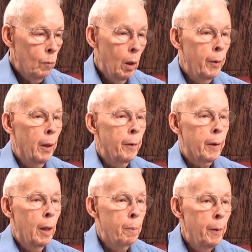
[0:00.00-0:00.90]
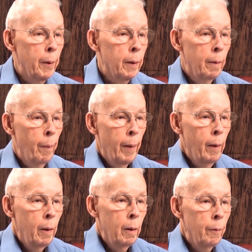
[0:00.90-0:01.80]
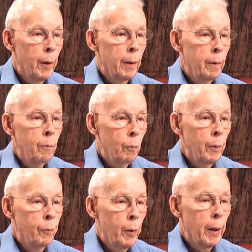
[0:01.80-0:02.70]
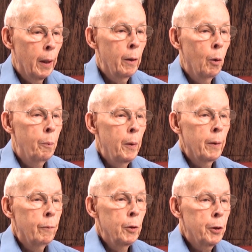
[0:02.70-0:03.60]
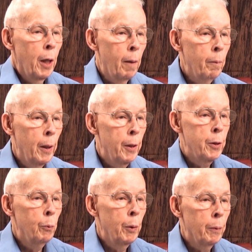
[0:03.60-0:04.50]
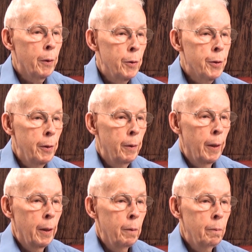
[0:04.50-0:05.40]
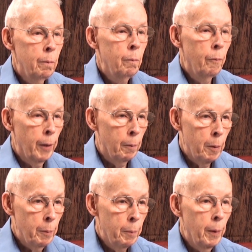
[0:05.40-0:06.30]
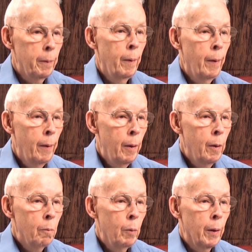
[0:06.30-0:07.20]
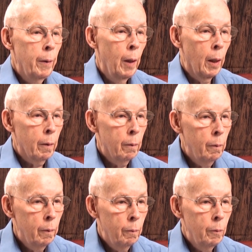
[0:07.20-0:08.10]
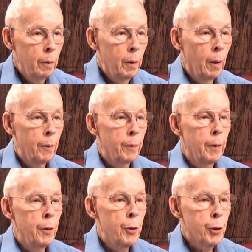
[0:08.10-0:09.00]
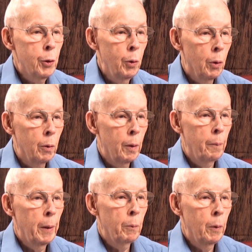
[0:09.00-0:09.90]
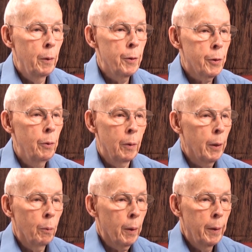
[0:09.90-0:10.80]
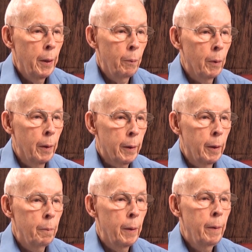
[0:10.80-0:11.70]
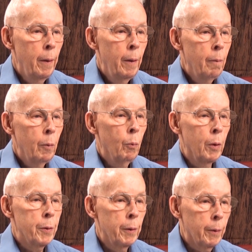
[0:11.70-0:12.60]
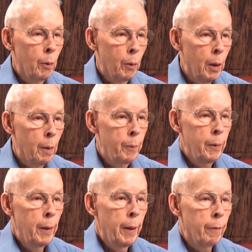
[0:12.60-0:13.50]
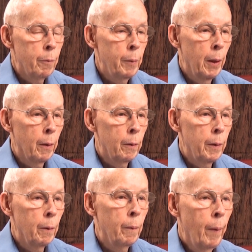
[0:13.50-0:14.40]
another company, then if we had an opening for a shop manager, we would consider that a family member, but not other than in school. I mean, when they're in school, they ain't working anywhere in the company. But once they're grown up, then they have to be on their